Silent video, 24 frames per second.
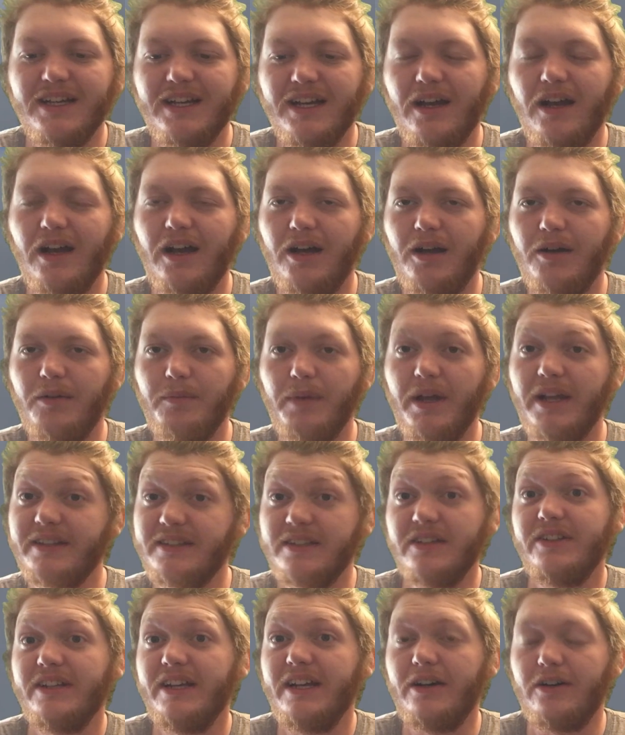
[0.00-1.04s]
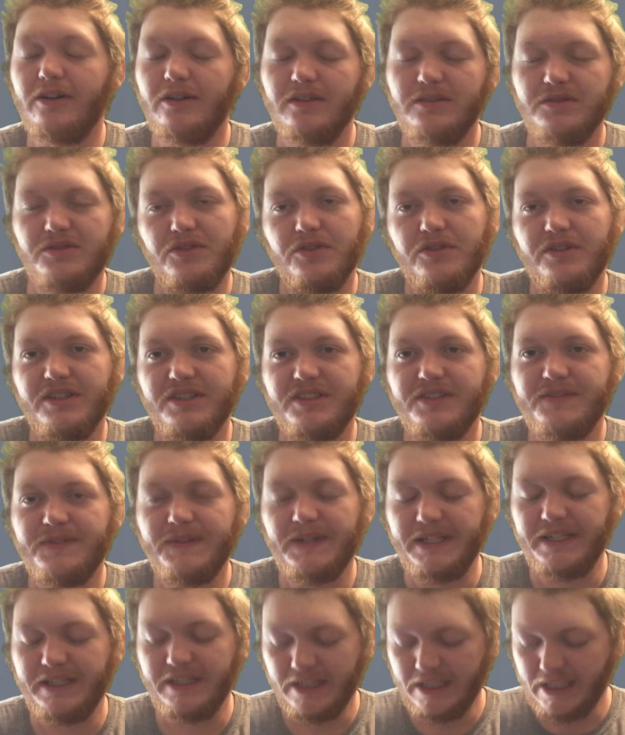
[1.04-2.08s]
until now. So this is
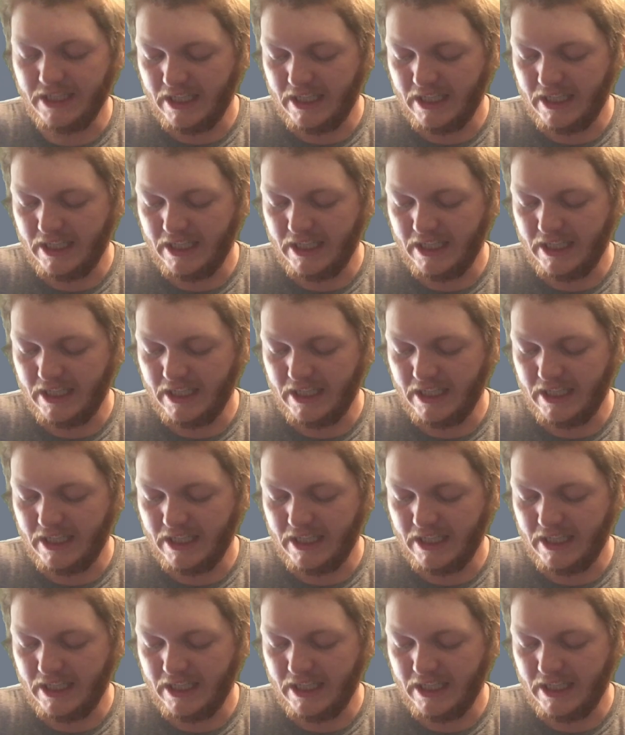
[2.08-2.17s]
fun.